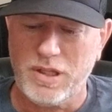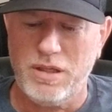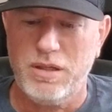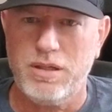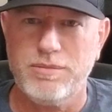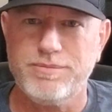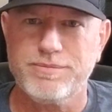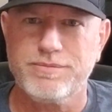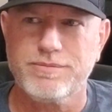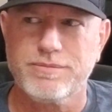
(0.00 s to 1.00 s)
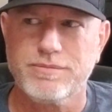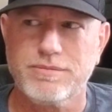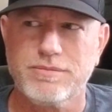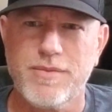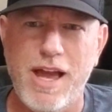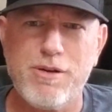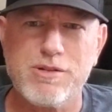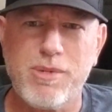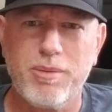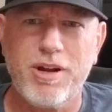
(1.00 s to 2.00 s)
that
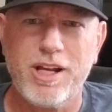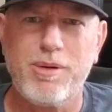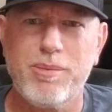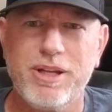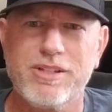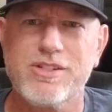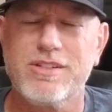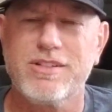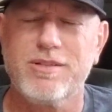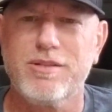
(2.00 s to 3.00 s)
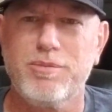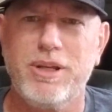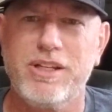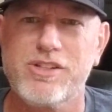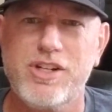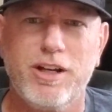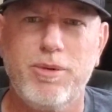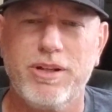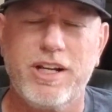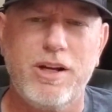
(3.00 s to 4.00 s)
was my biggest check
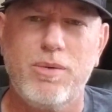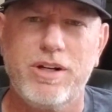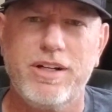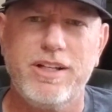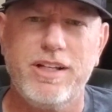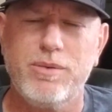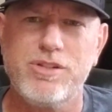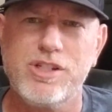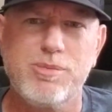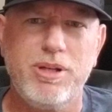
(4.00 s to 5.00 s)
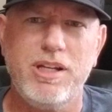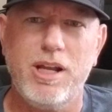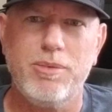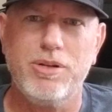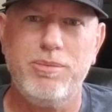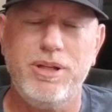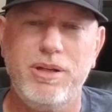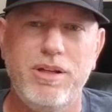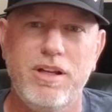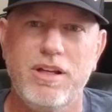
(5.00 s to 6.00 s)
mark that I wanted to hit, was just being able to
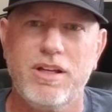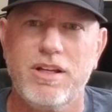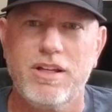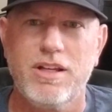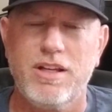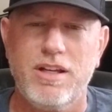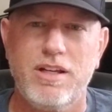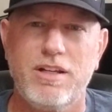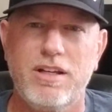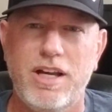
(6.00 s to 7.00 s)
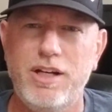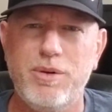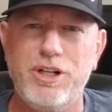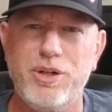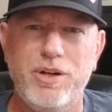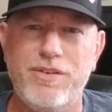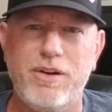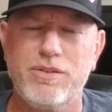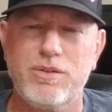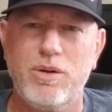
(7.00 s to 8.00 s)
be. I didn't want to do it if I
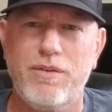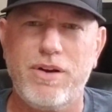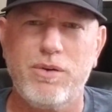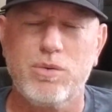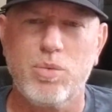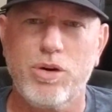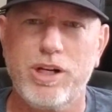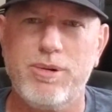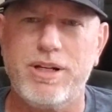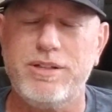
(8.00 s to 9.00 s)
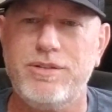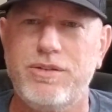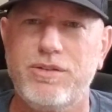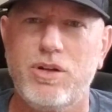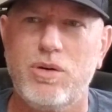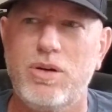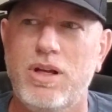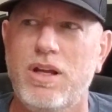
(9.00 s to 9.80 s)
was worried about it. And so